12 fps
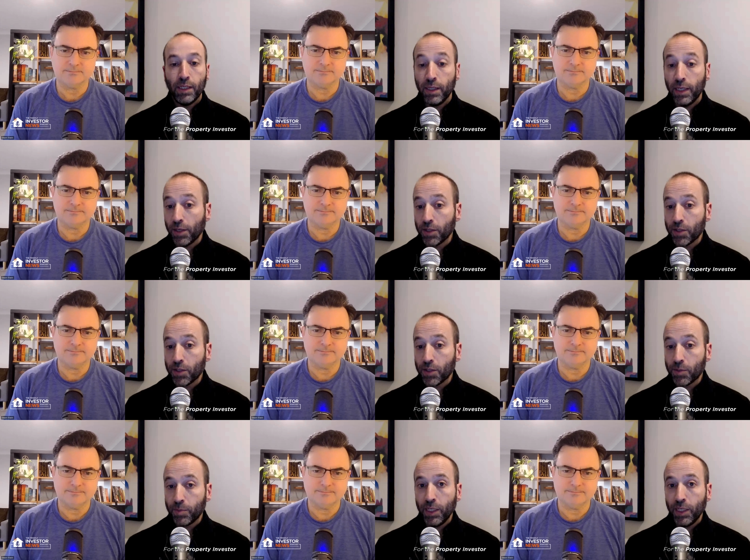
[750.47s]
Speaker 1: Now,
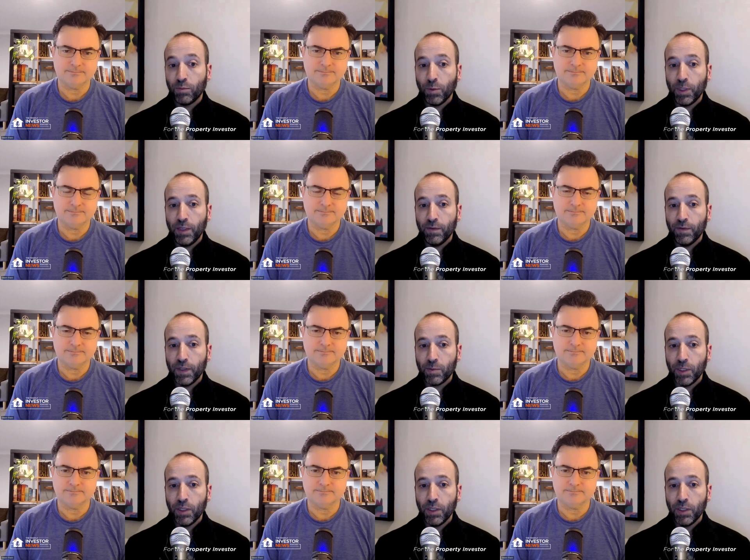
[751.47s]
speaking of property
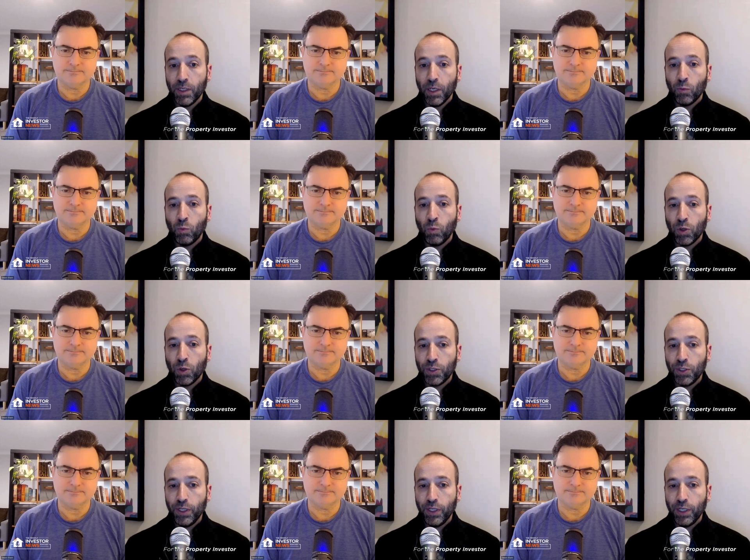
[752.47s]
investment, what
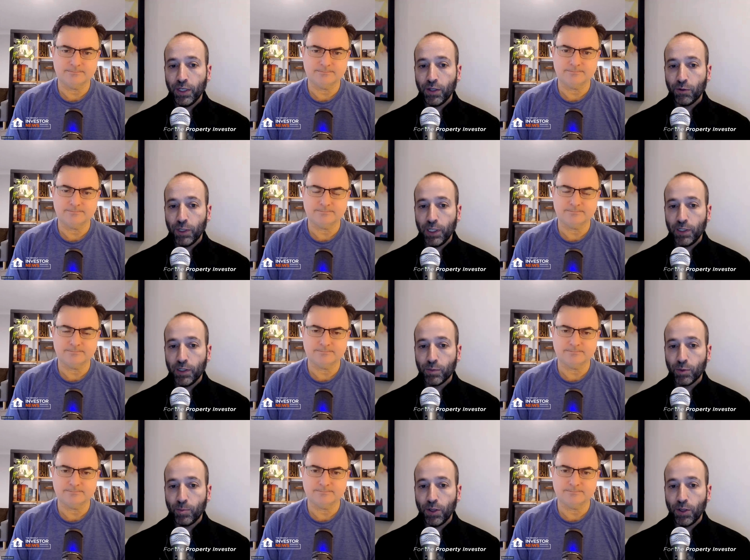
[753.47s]
do you think of the Greens'
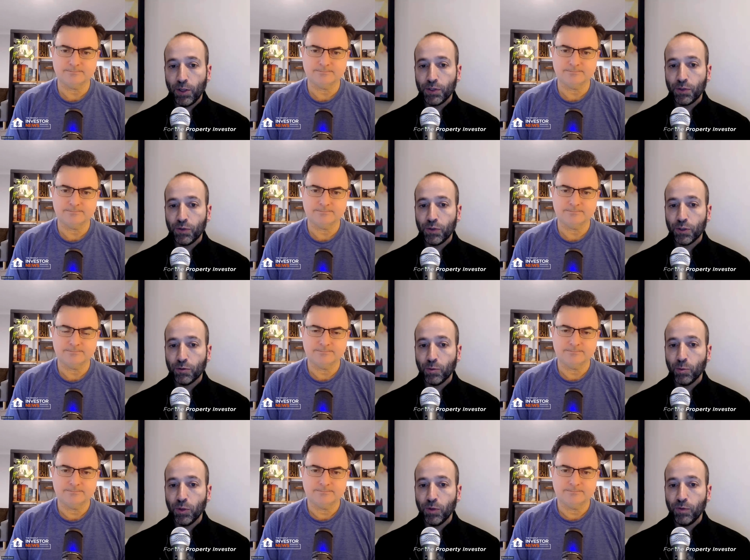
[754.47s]
proposal to
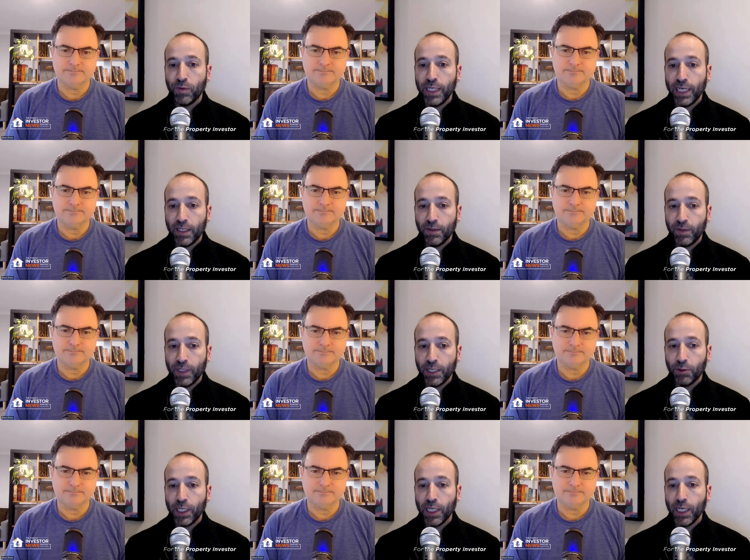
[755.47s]
remove negative
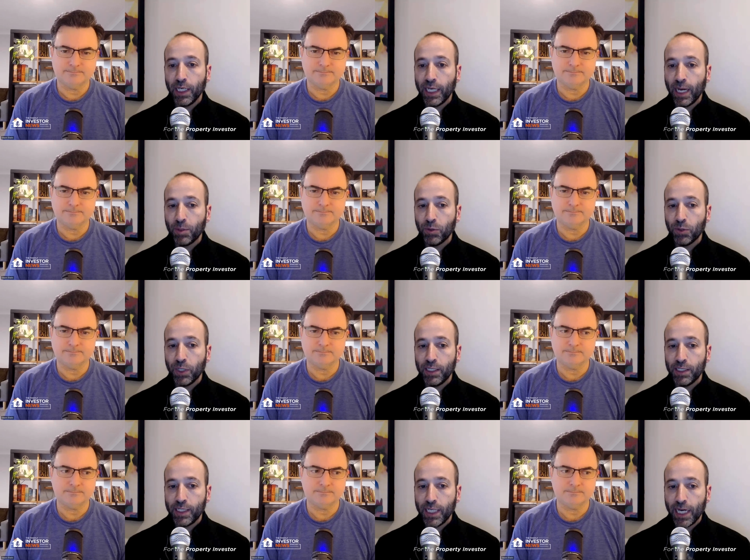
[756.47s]
gearing and capital
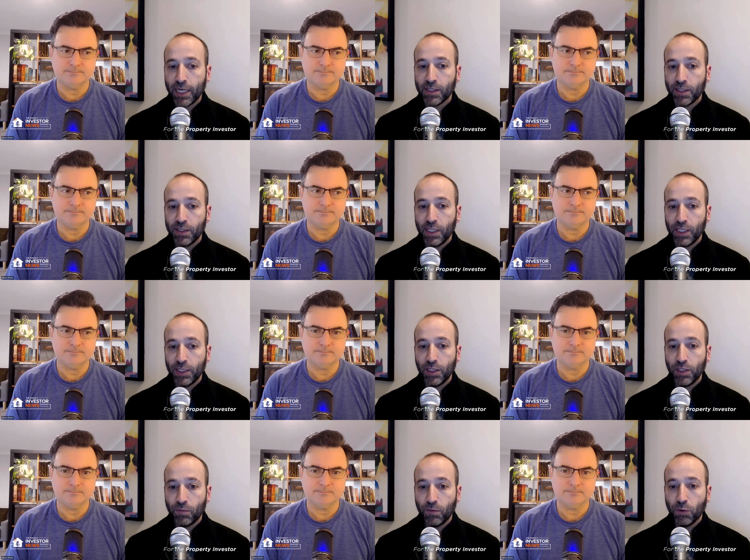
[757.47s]
gains tax
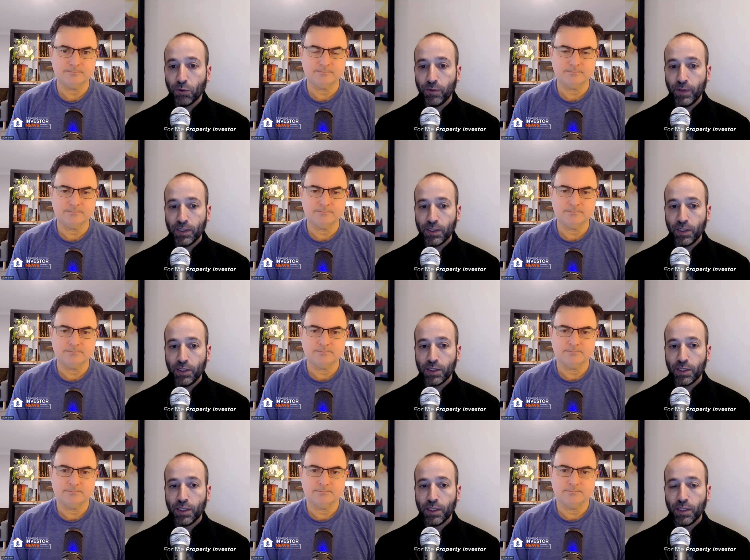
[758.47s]
concessions for investors?
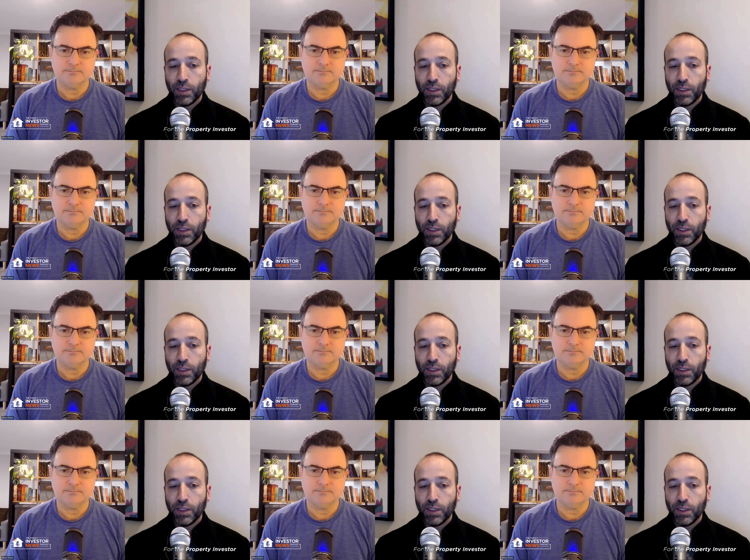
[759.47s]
